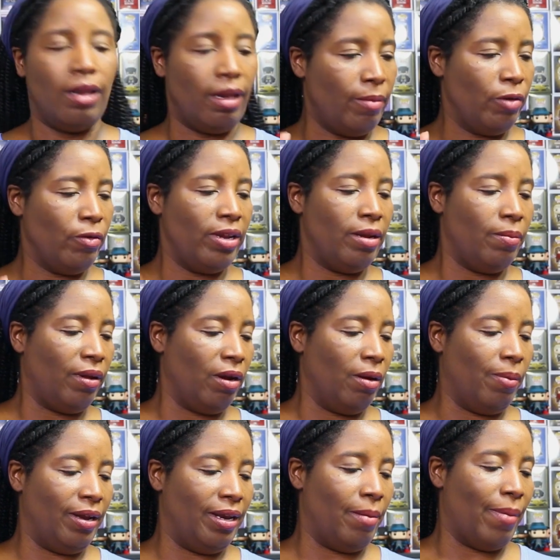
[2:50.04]
Let me read a
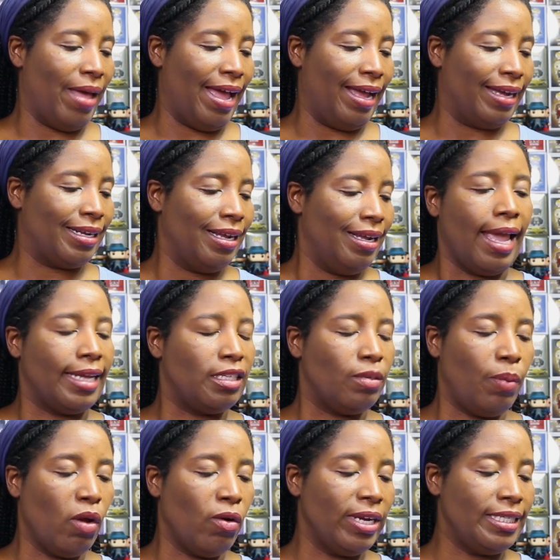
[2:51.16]
blurb on the back.
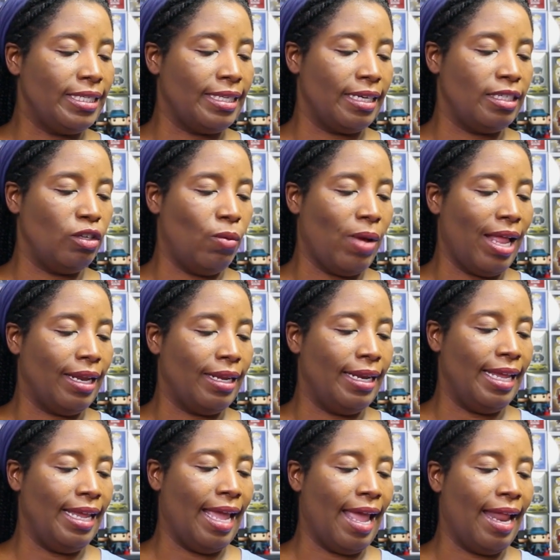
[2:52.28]
Exploring
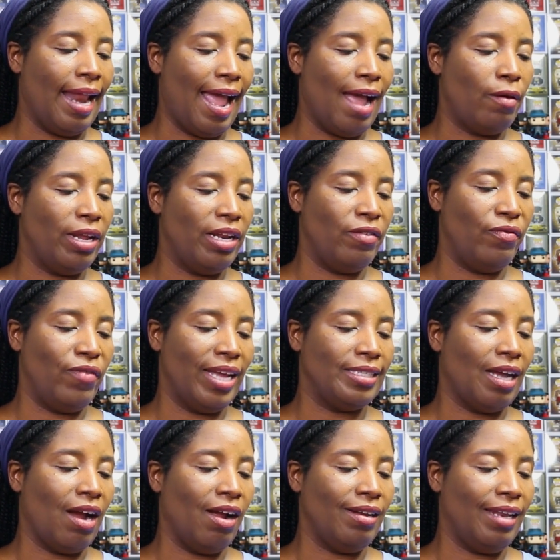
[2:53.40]
sexuality and how it
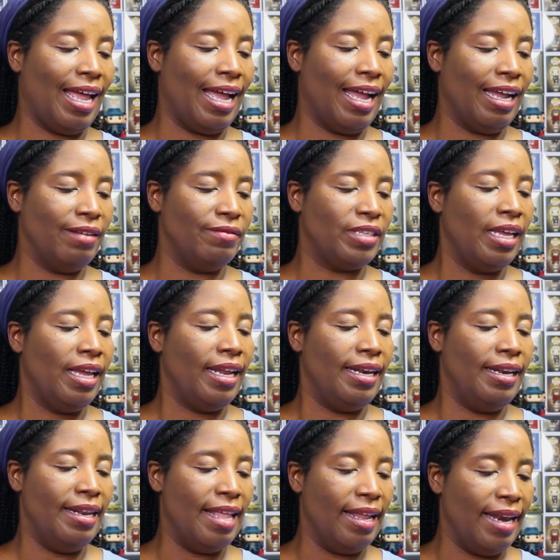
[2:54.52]
affects our lives,
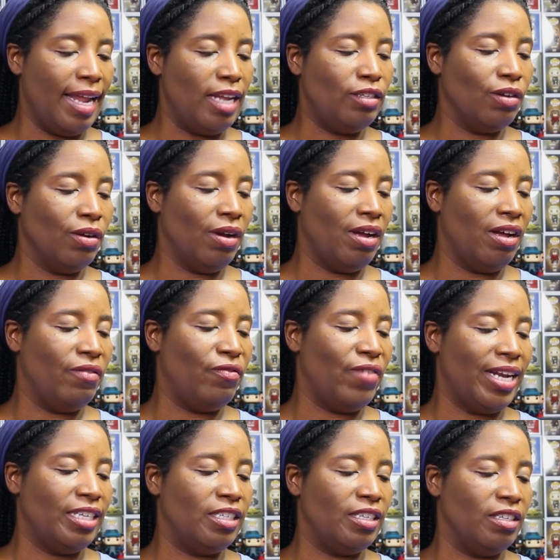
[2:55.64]
the nature of
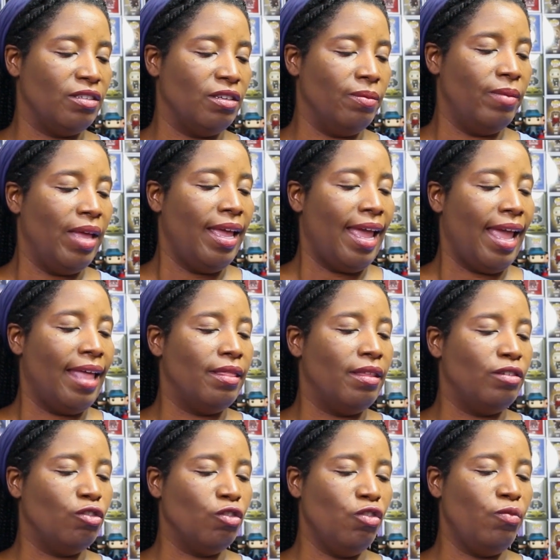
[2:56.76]
fetishism, and
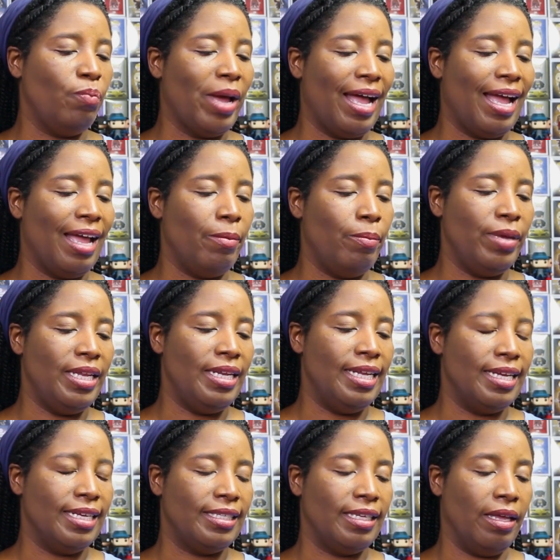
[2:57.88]
the truth behind
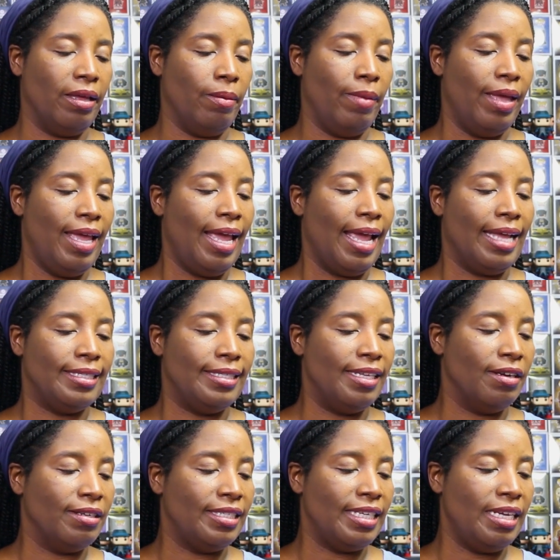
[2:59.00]
BDSM, as
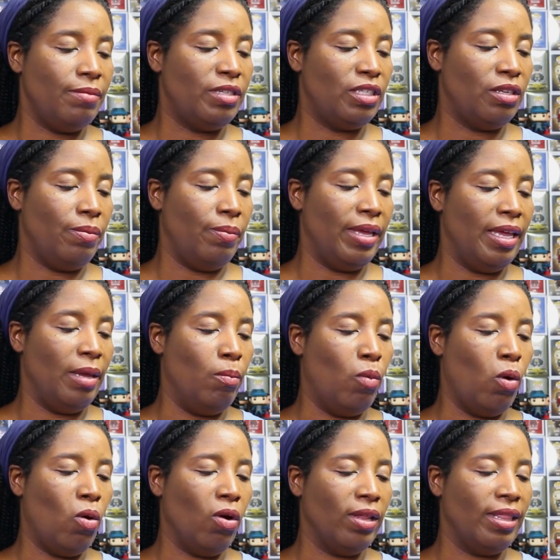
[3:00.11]
there seems to be
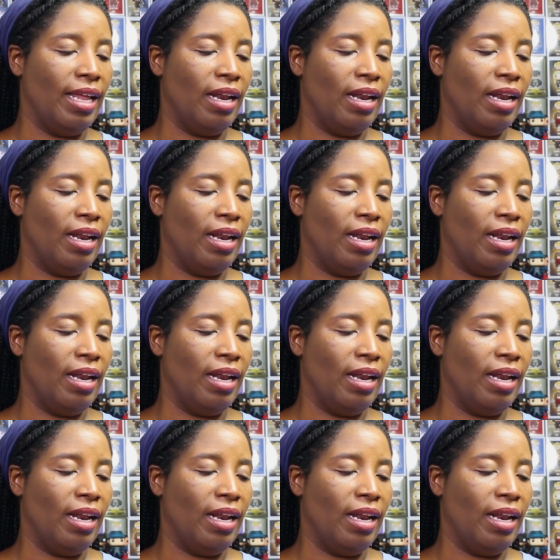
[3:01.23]
more